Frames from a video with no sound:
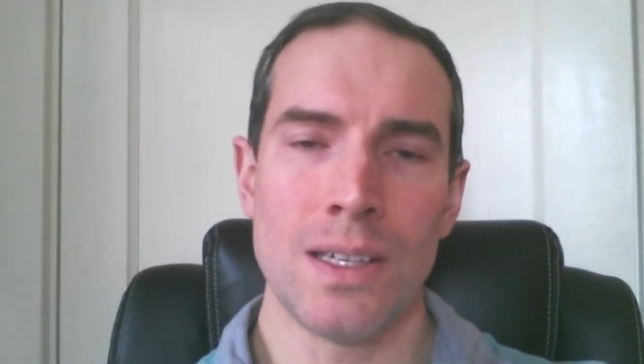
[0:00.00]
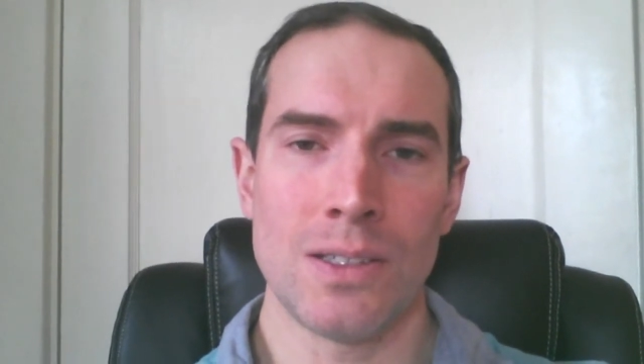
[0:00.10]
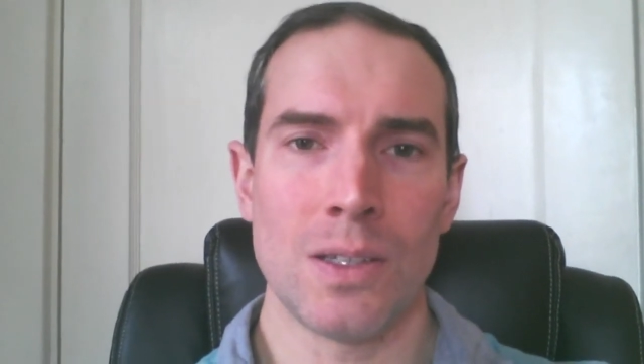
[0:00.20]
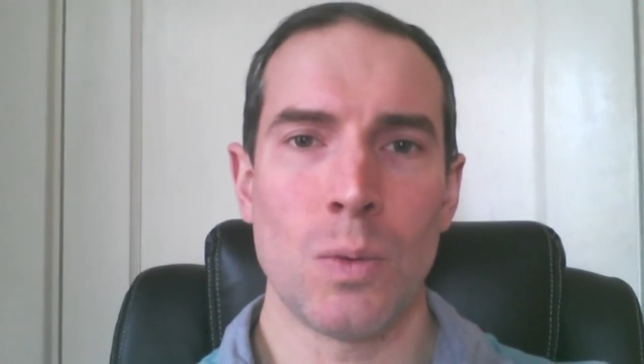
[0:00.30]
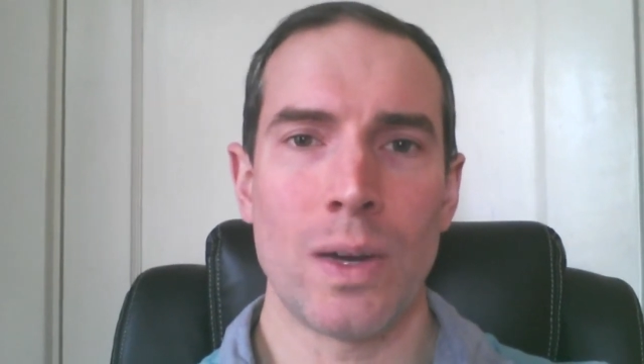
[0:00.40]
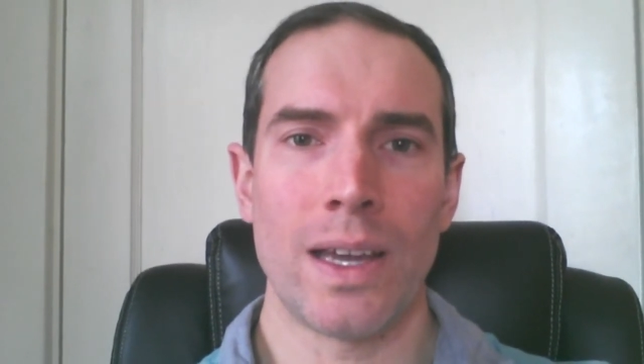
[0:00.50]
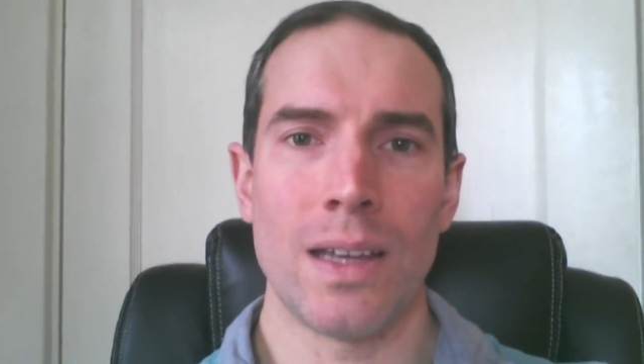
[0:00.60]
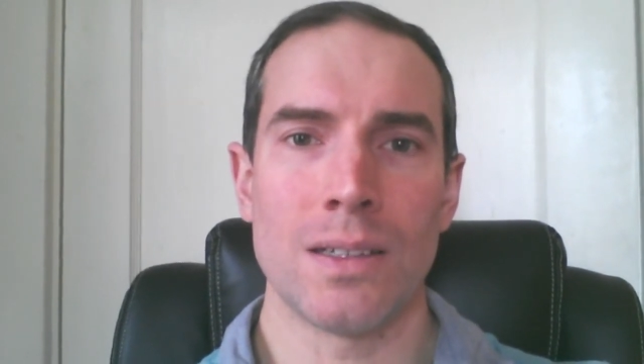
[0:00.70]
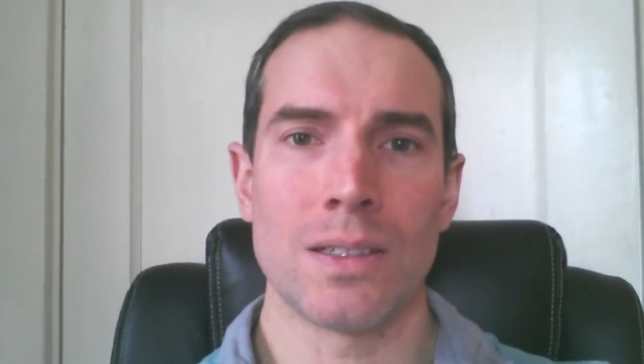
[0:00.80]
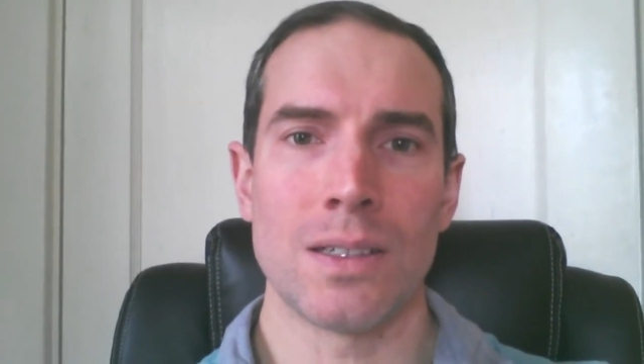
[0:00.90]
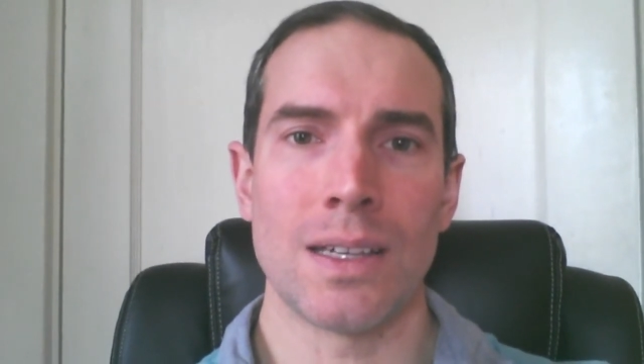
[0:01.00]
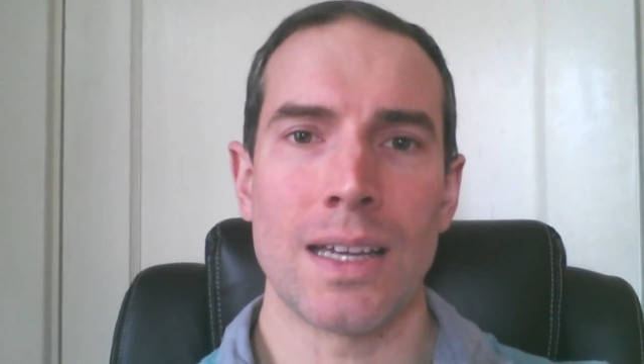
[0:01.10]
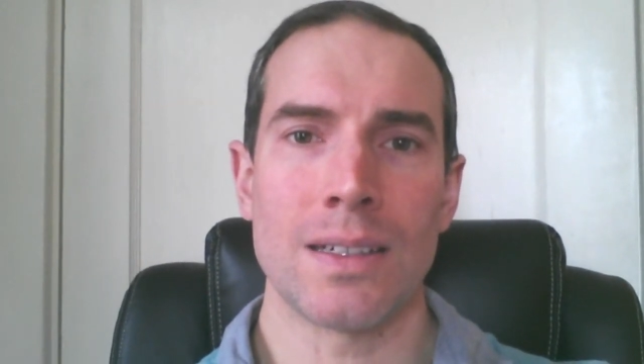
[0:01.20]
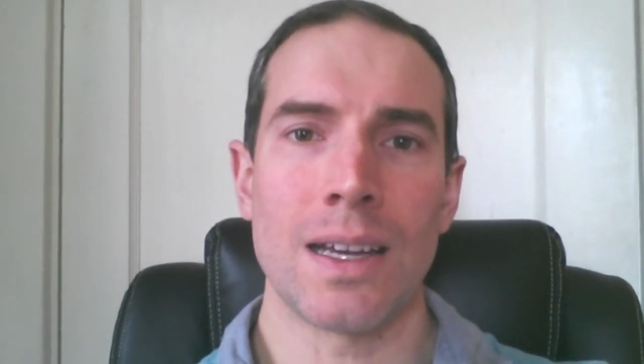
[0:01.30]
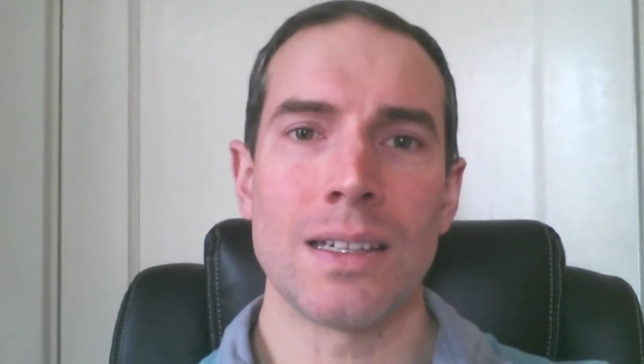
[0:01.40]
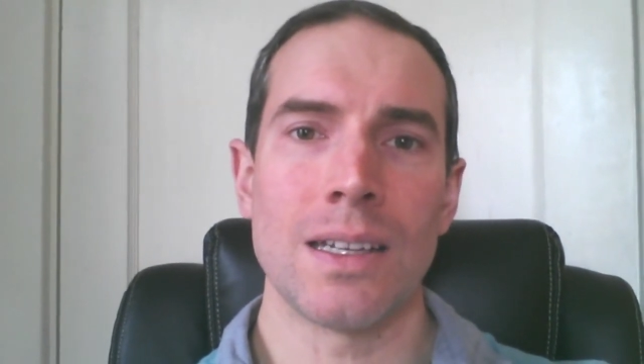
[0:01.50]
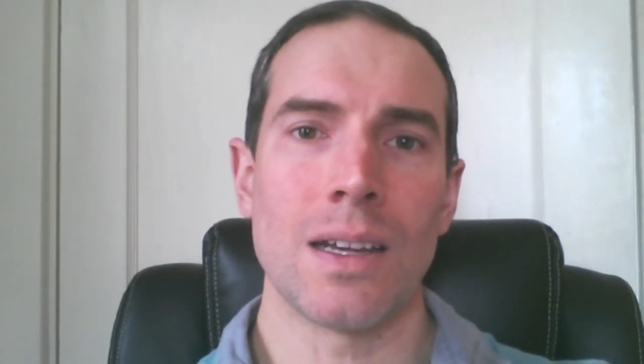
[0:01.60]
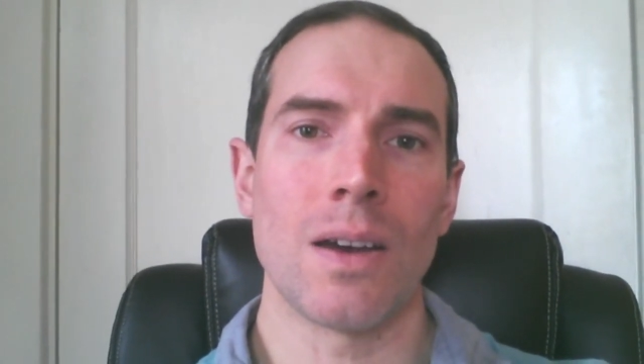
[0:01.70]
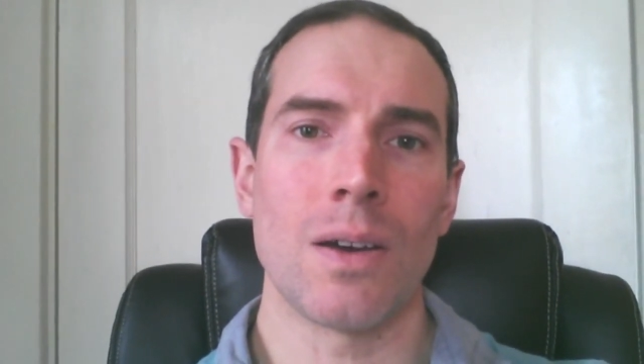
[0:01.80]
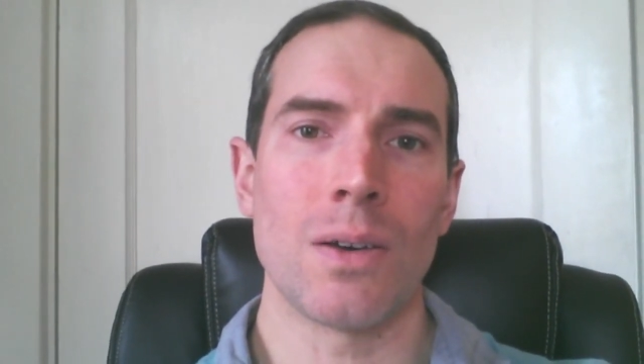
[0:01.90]
easy way to get an
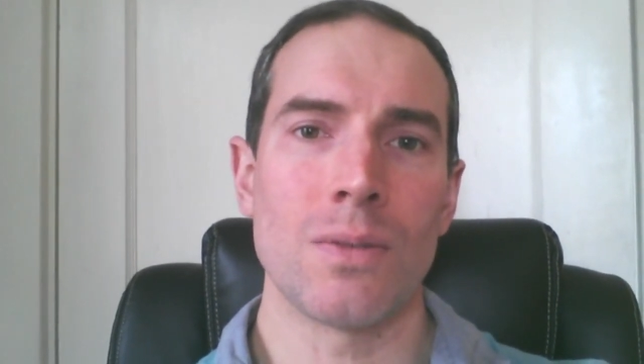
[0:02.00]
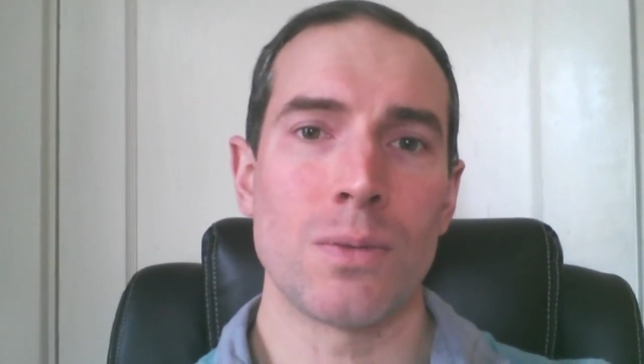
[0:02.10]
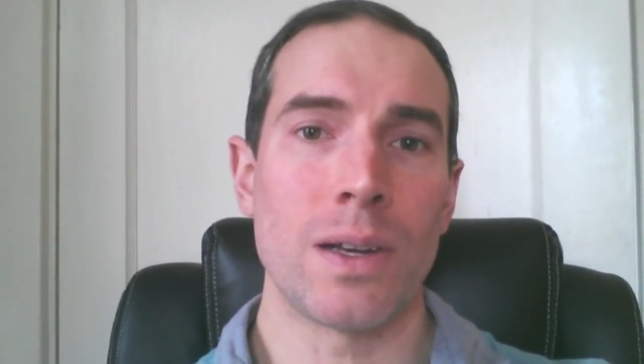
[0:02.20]
idea of